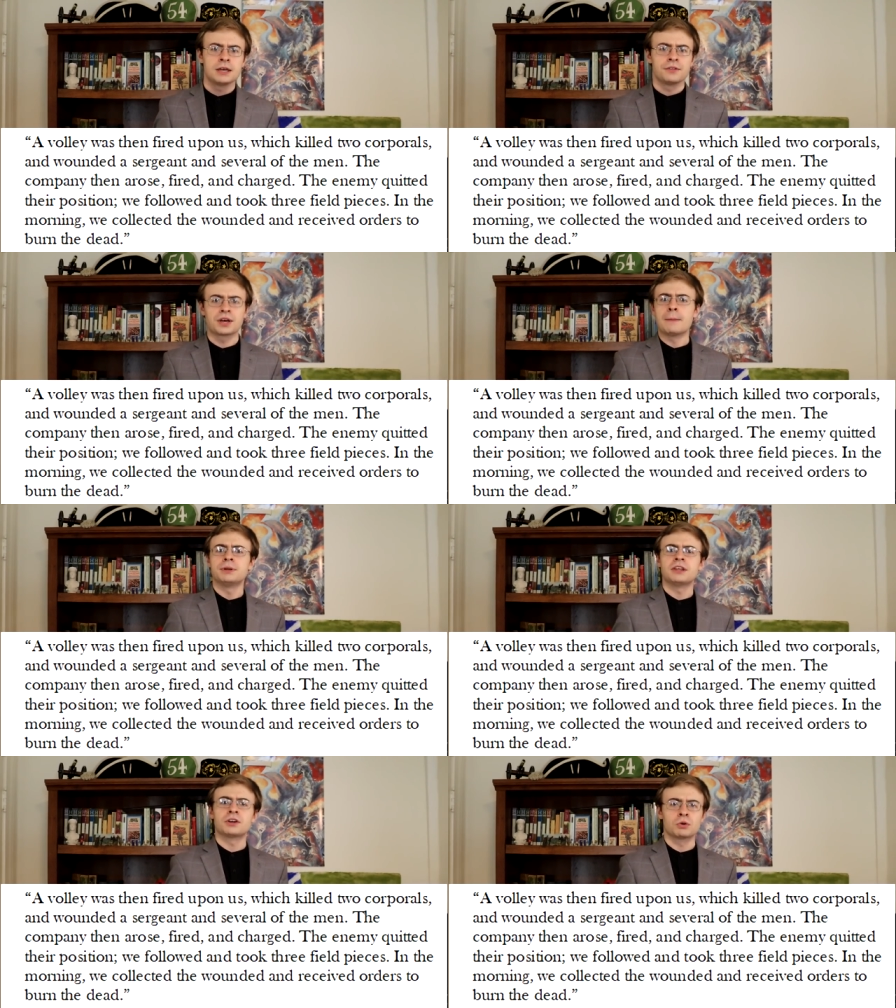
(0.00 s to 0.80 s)
The
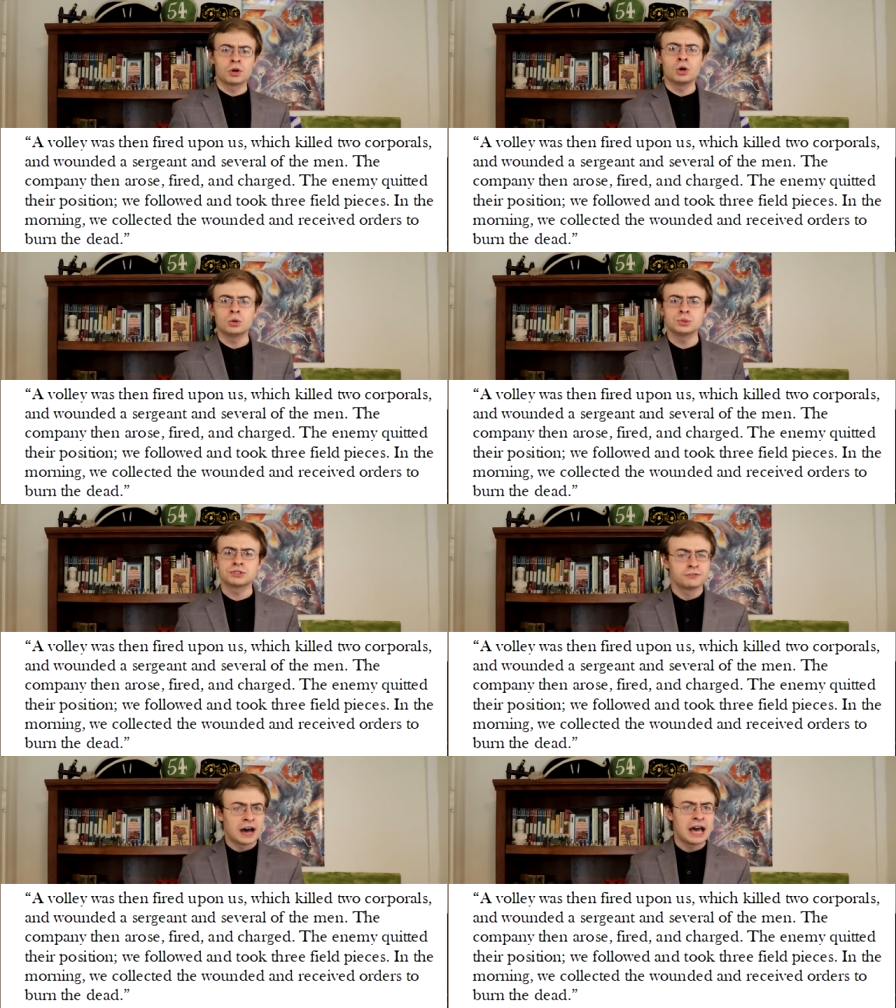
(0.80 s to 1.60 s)
company then
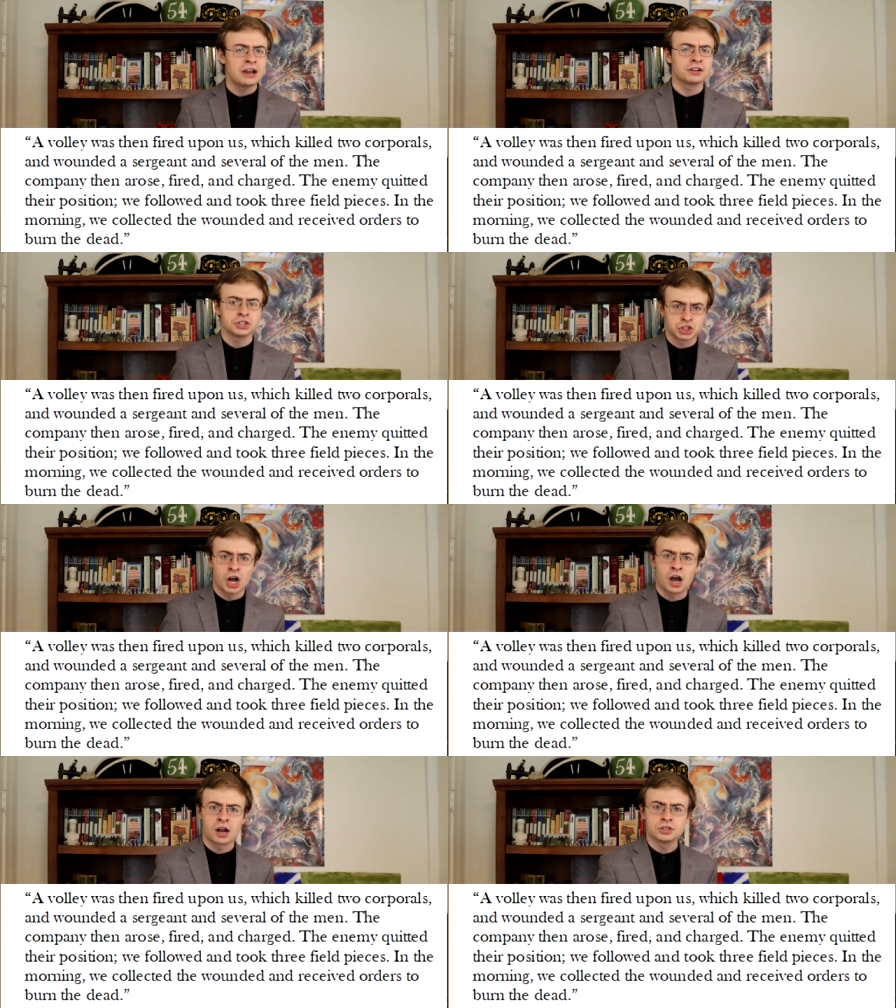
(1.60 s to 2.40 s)
arose, fired, and
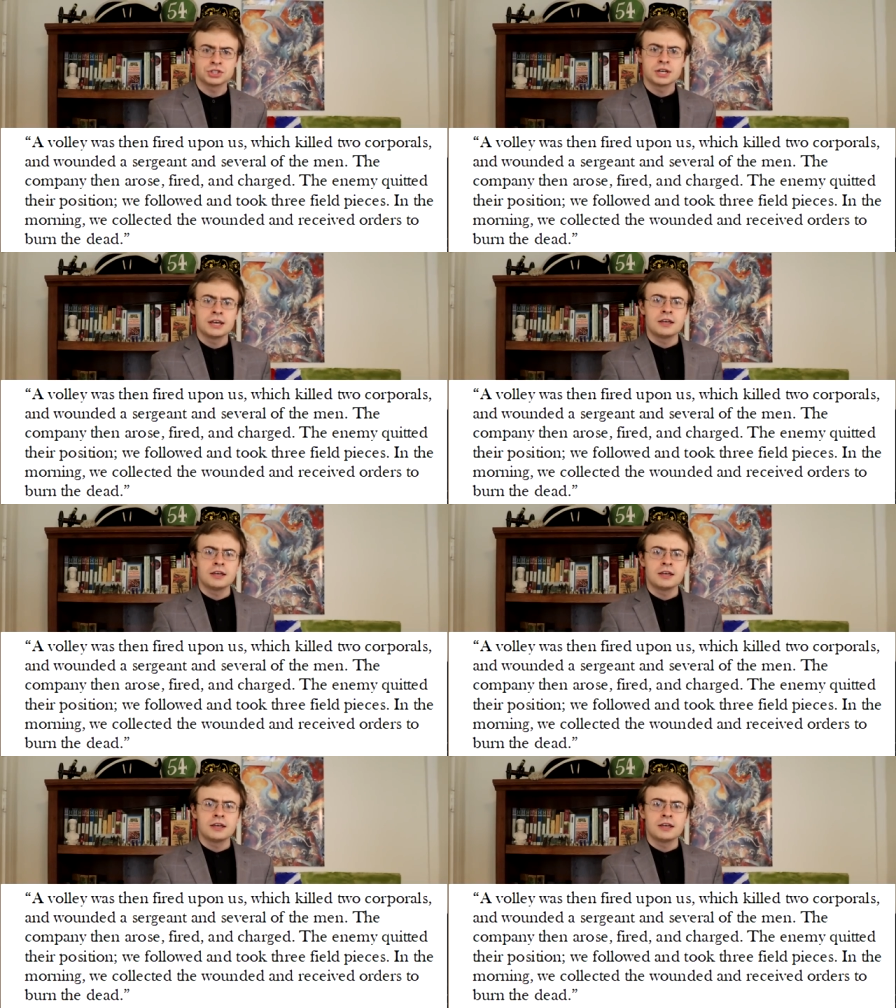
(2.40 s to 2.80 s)
charged.